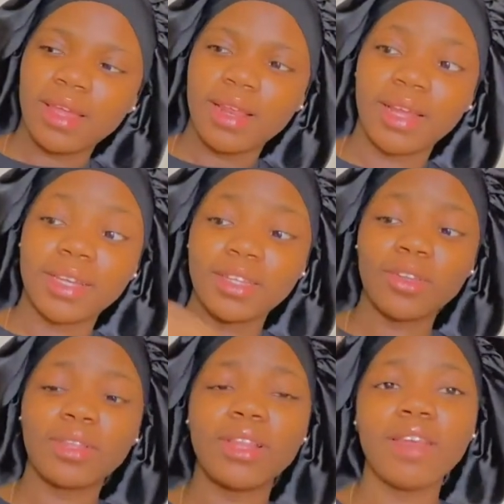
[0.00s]
Like, if
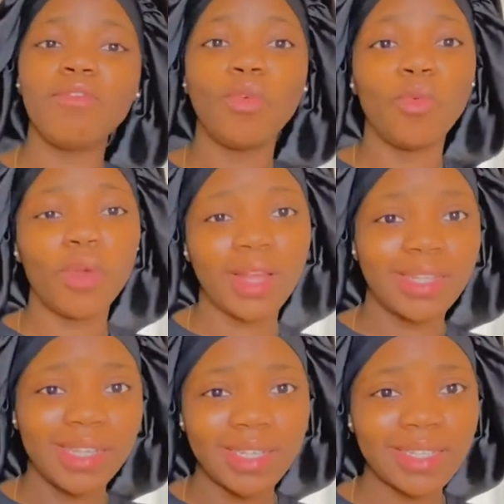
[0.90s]
you wear
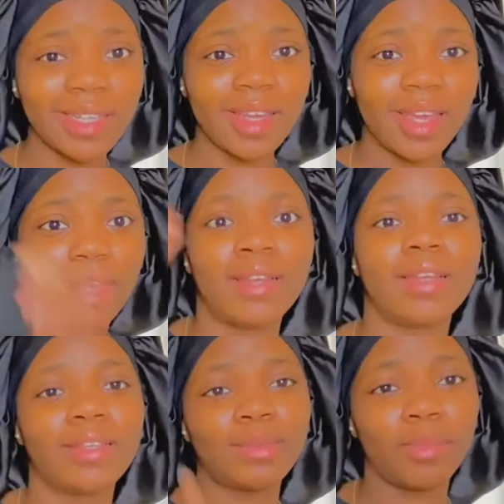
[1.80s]
this and
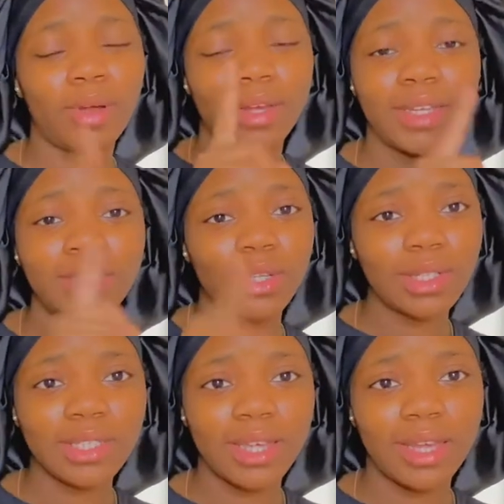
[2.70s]
a
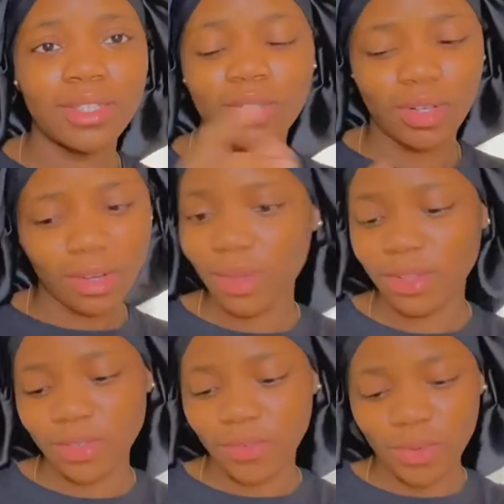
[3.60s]
short skirt, you're not going
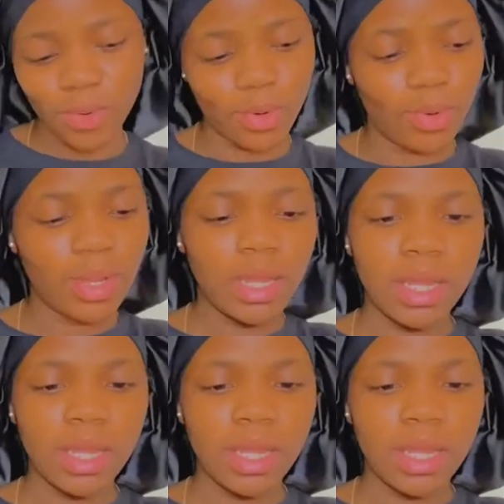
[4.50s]
to feel cold.